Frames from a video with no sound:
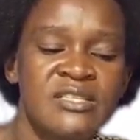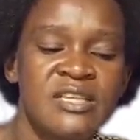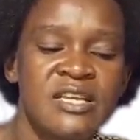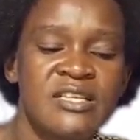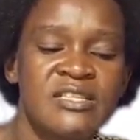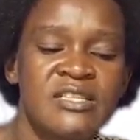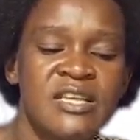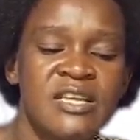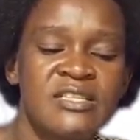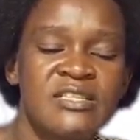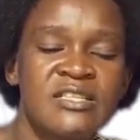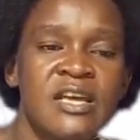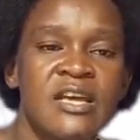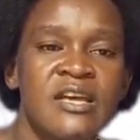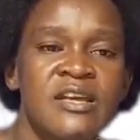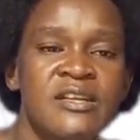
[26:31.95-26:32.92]
such
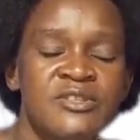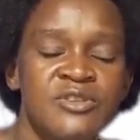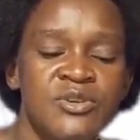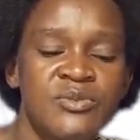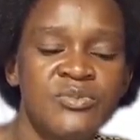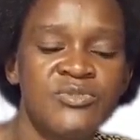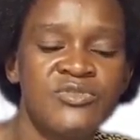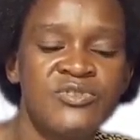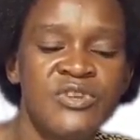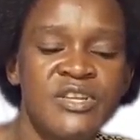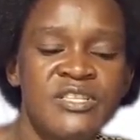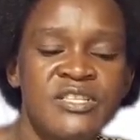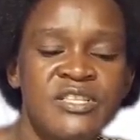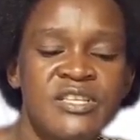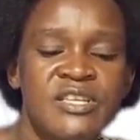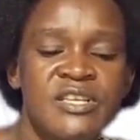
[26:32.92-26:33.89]
as top
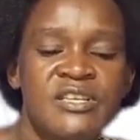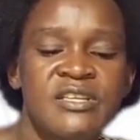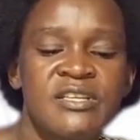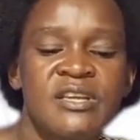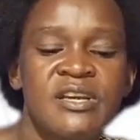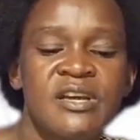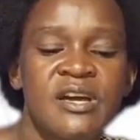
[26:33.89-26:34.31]
dressing,